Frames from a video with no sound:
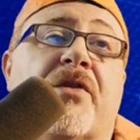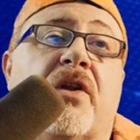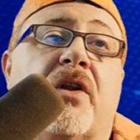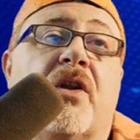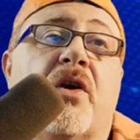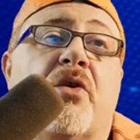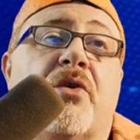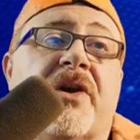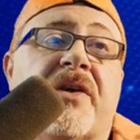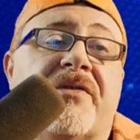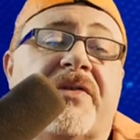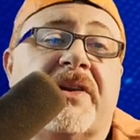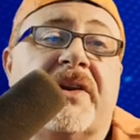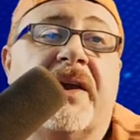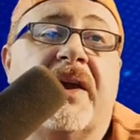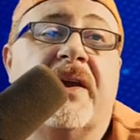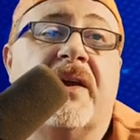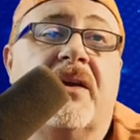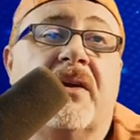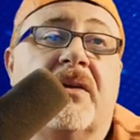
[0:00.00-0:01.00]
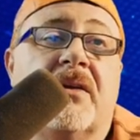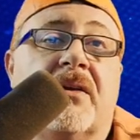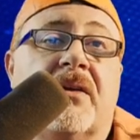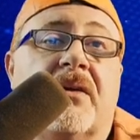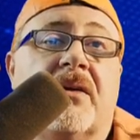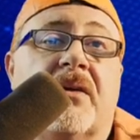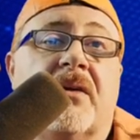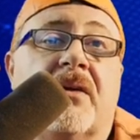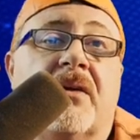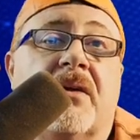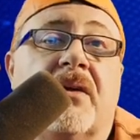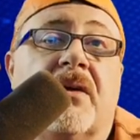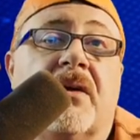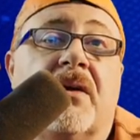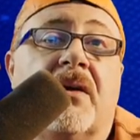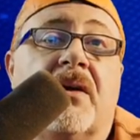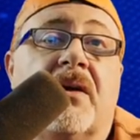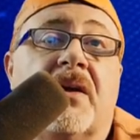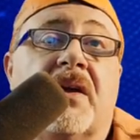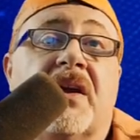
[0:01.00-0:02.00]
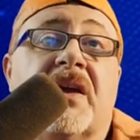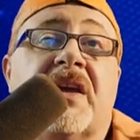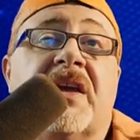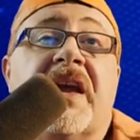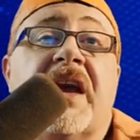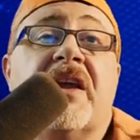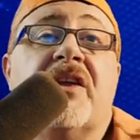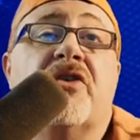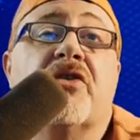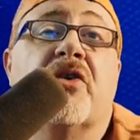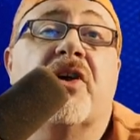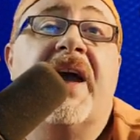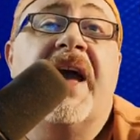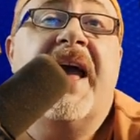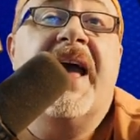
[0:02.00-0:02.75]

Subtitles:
for a load every day. Get your